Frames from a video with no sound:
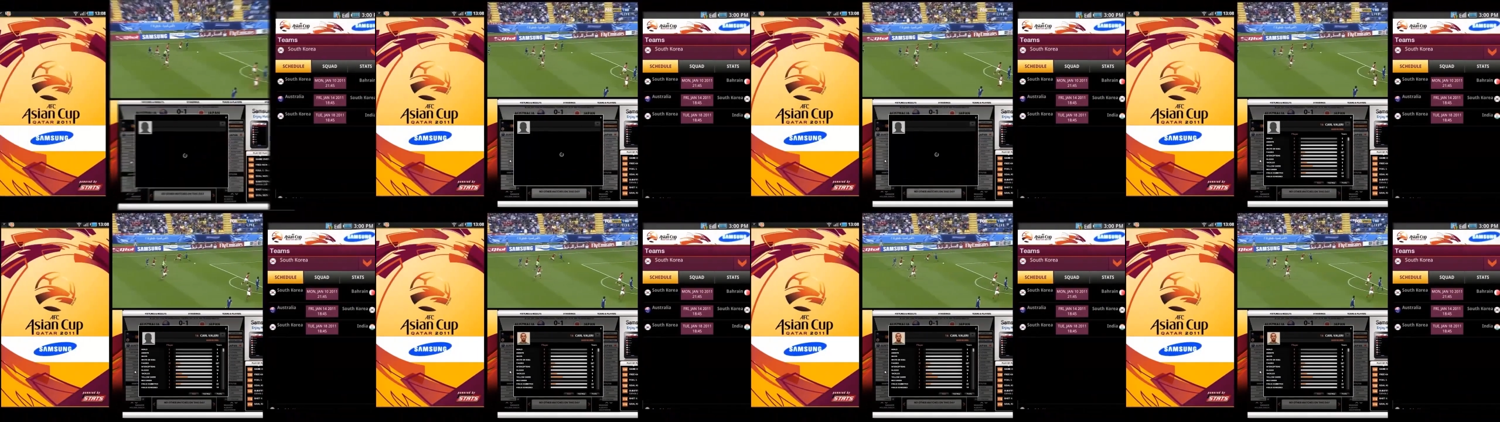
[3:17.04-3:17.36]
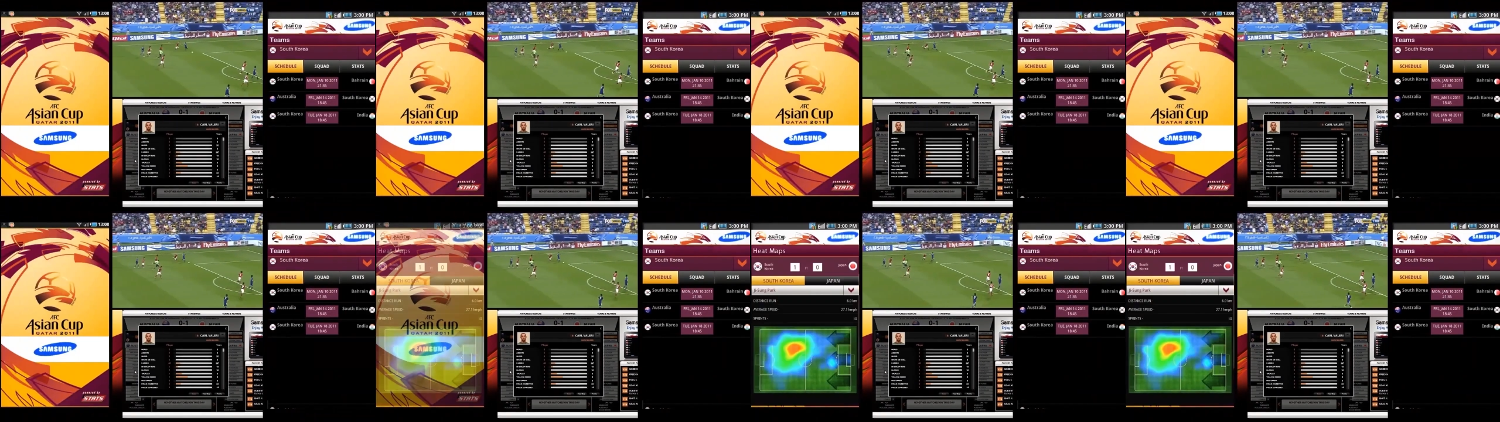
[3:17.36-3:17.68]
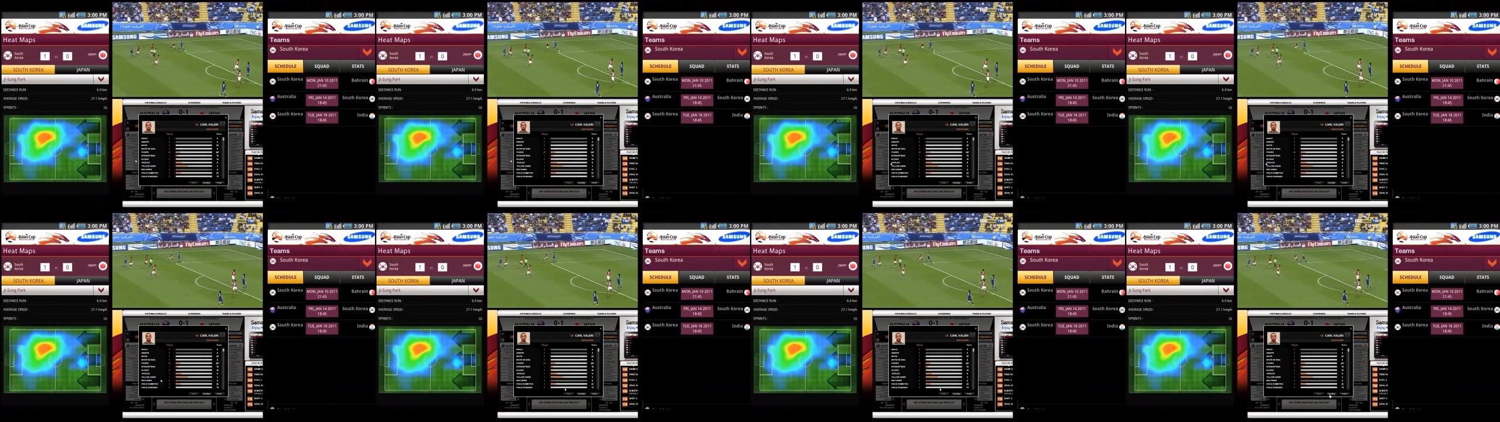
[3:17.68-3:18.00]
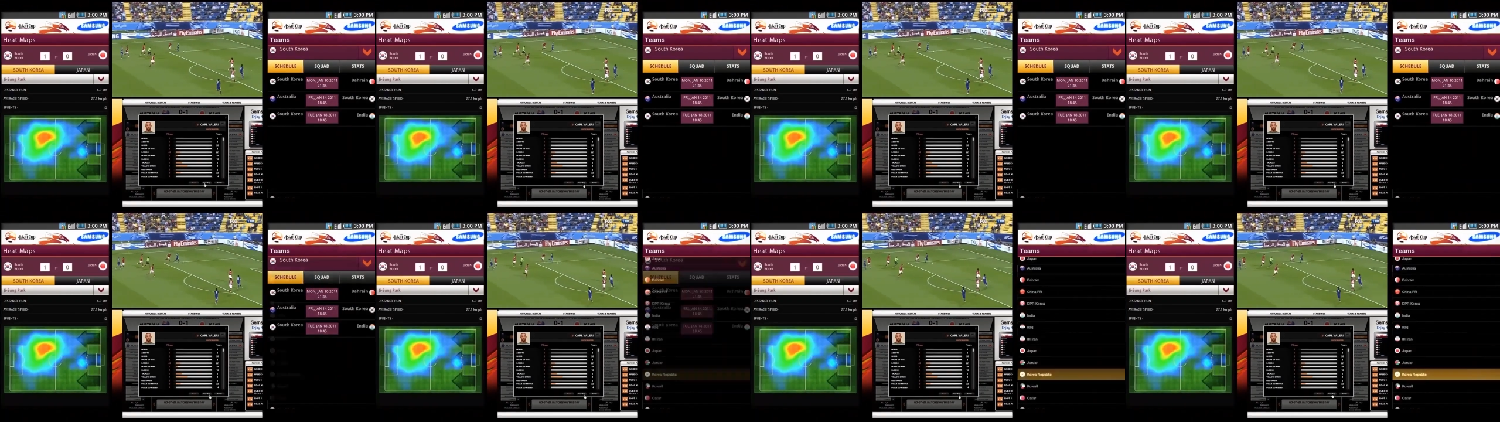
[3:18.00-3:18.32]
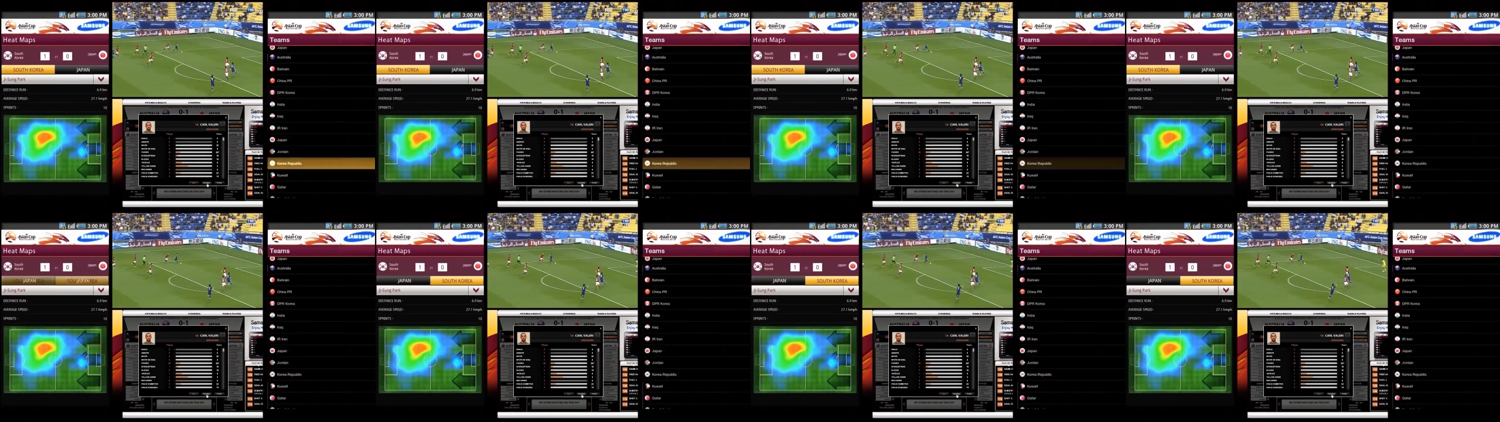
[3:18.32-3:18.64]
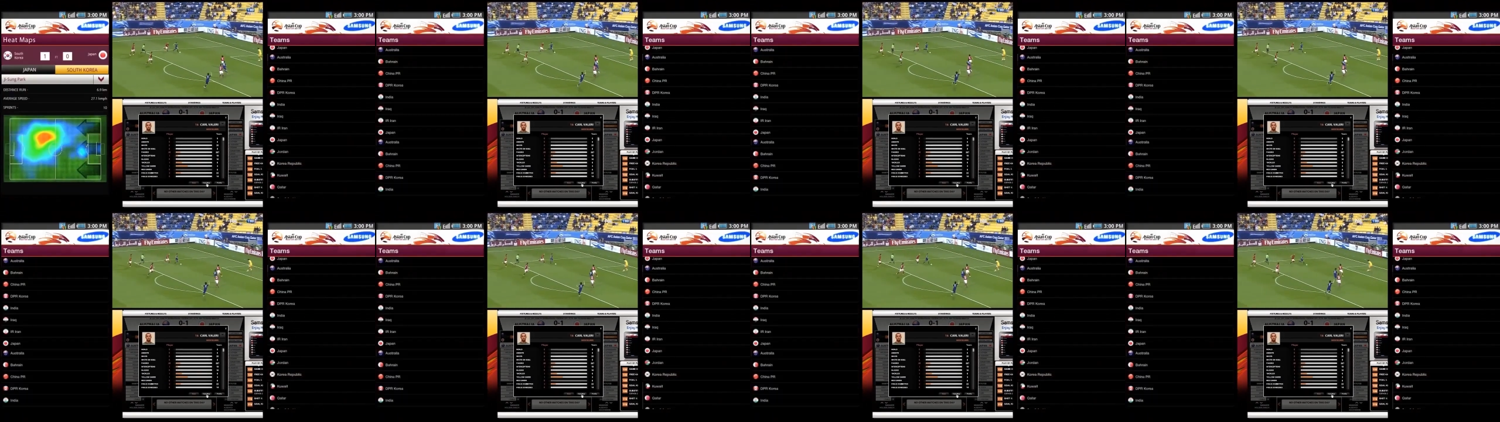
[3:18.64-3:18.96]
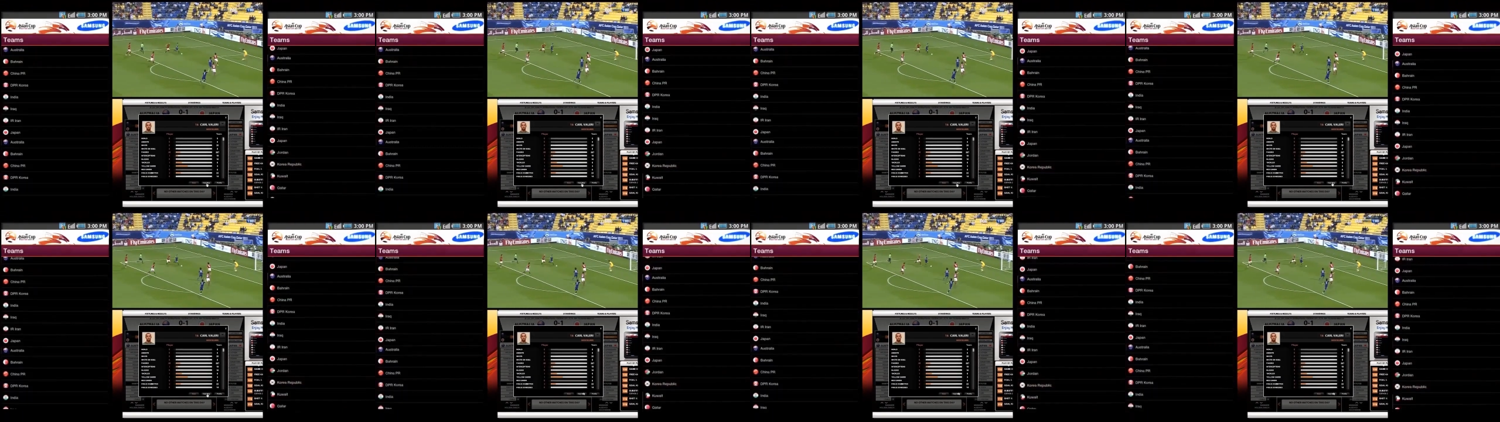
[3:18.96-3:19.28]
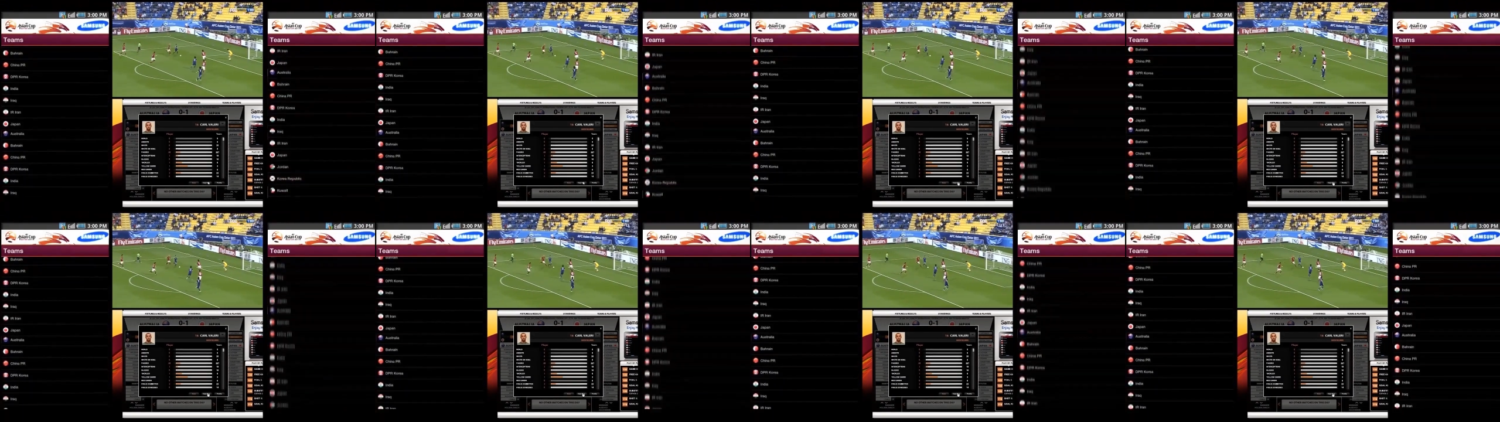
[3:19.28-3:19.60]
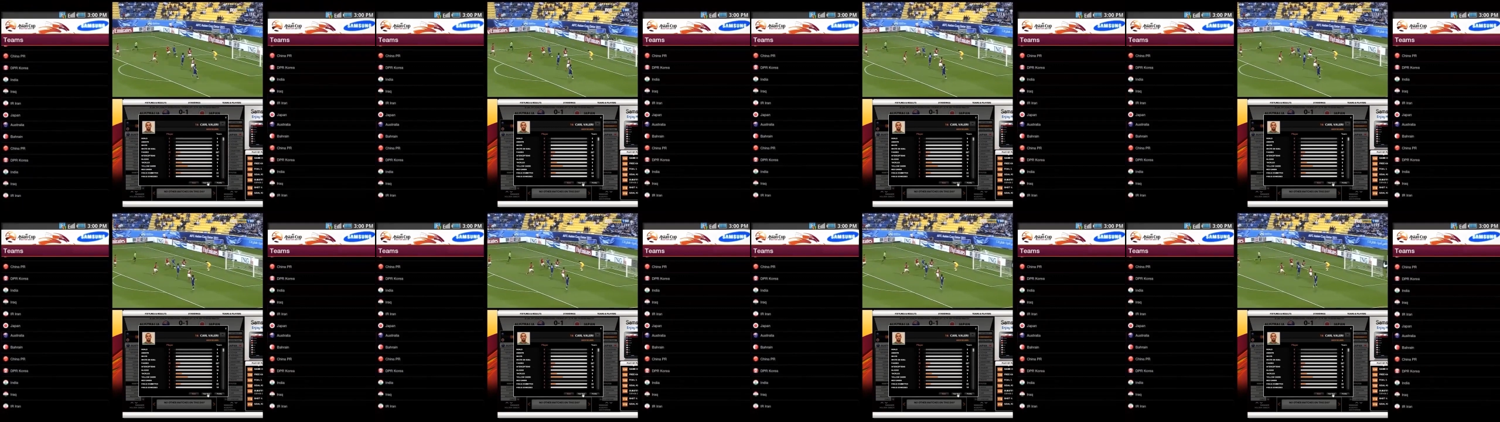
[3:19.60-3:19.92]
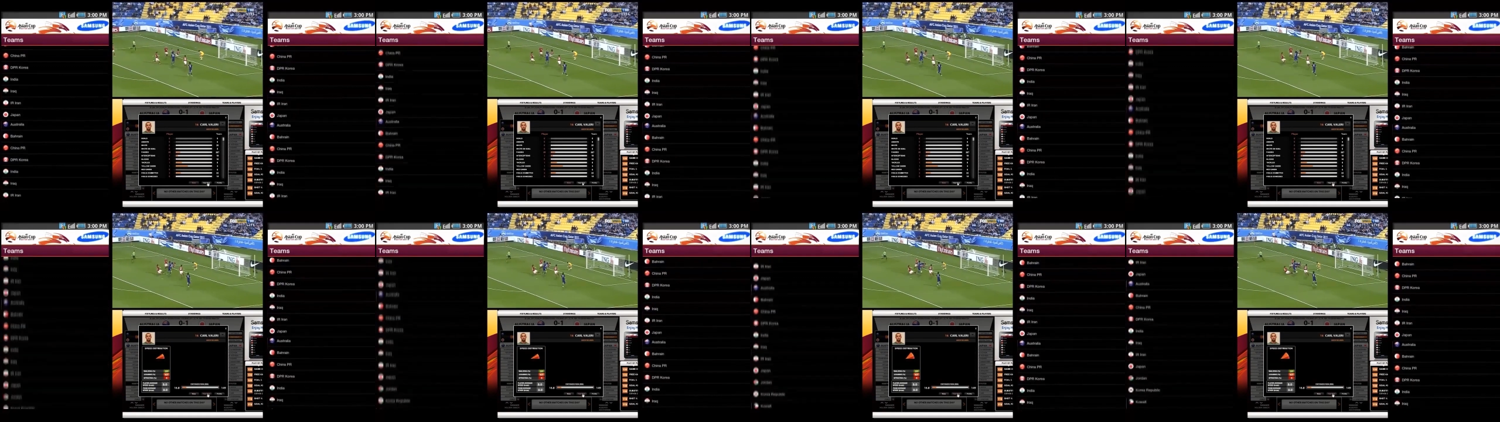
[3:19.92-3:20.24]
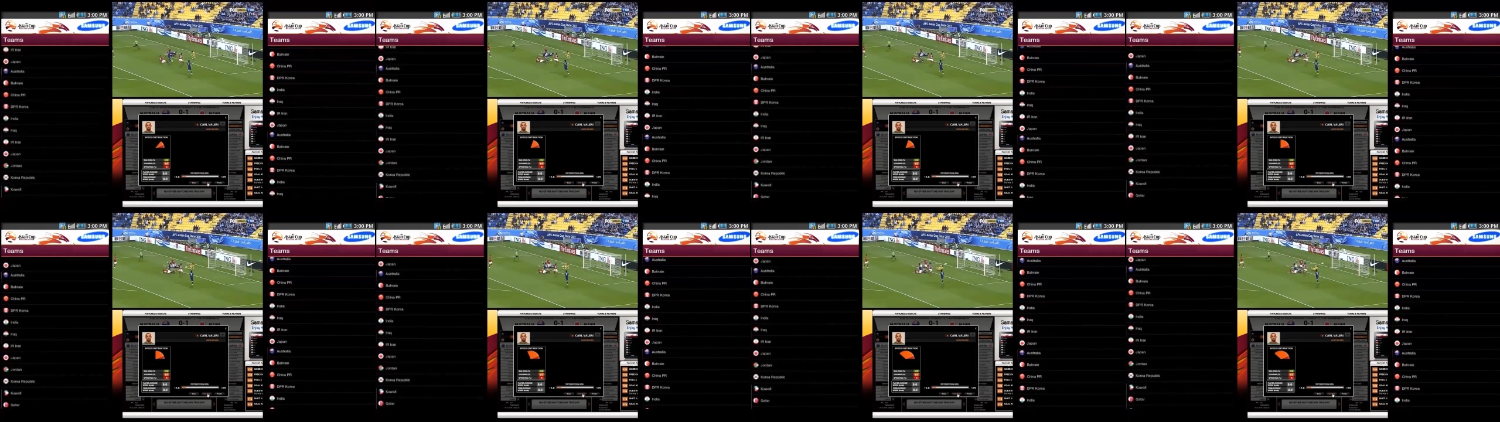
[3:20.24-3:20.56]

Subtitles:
[unreadable: no face in view]